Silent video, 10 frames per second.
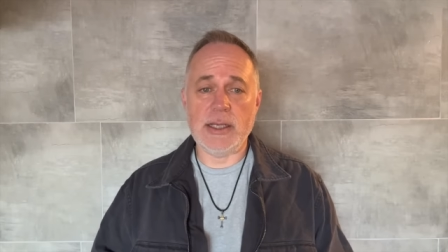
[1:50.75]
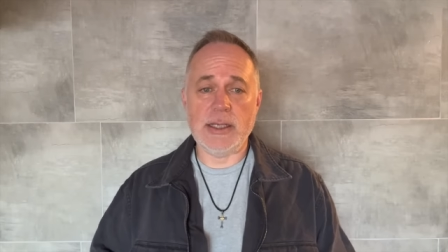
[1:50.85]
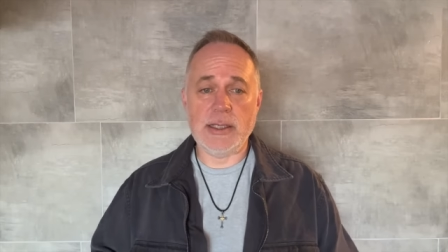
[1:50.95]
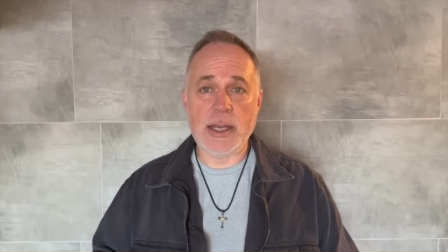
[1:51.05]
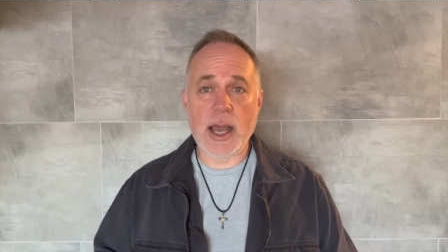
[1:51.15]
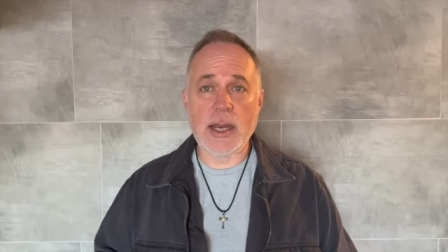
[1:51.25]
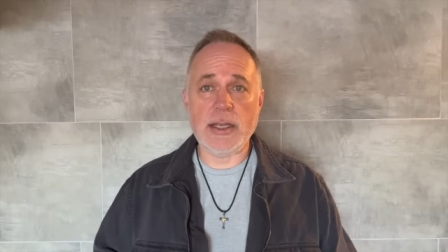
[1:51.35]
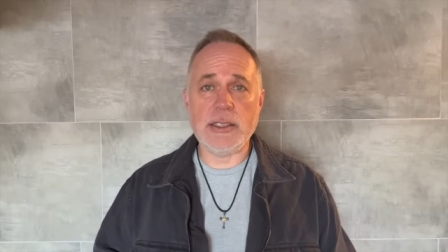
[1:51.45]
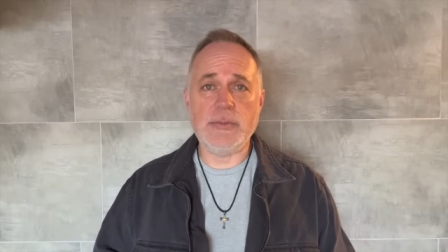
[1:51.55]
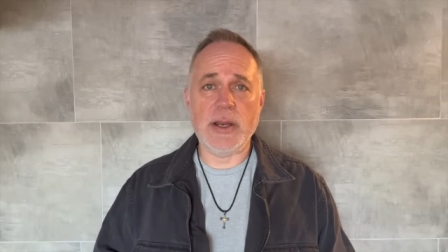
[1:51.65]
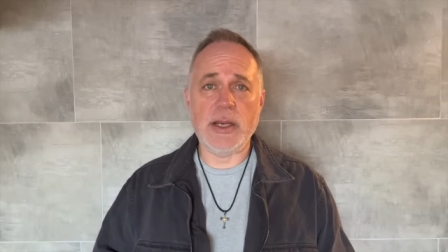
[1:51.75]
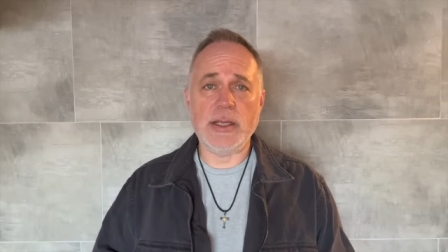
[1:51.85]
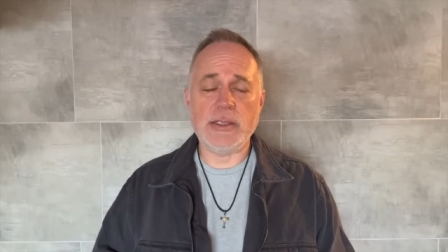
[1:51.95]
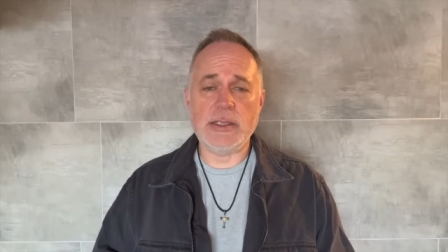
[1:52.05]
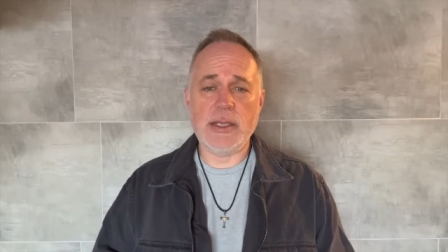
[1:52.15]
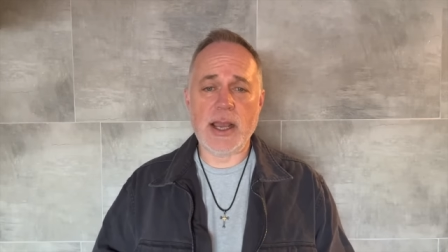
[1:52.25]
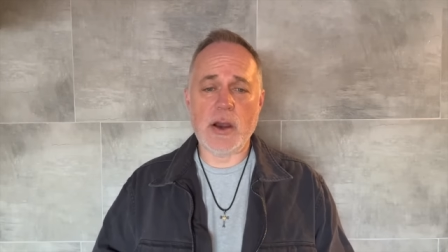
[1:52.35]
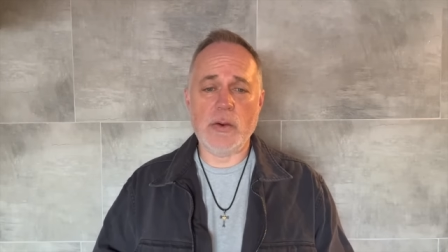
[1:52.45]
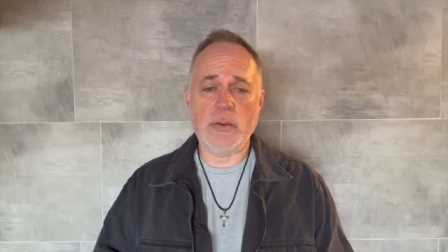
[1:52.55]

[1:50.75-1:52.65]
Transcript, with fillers: uh, not experienced. Now,